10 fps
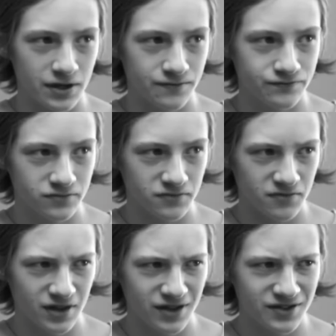I mean,
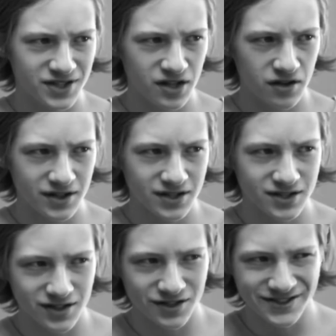you see all
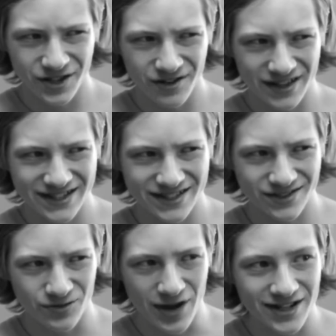these, you see all
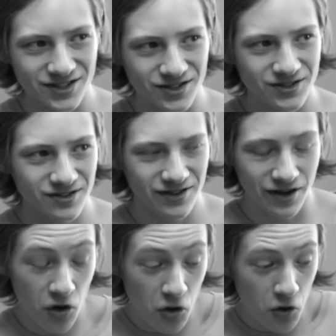these
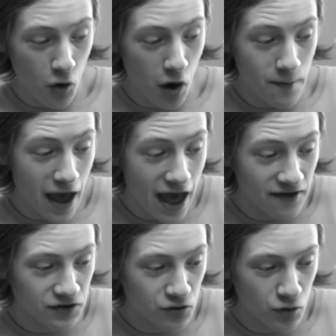wrestlers, and like, oh, I'm
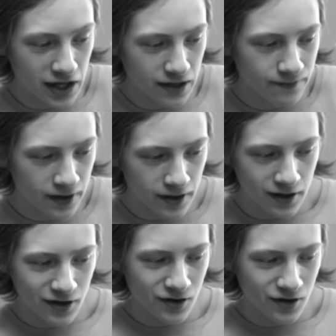heavyweight,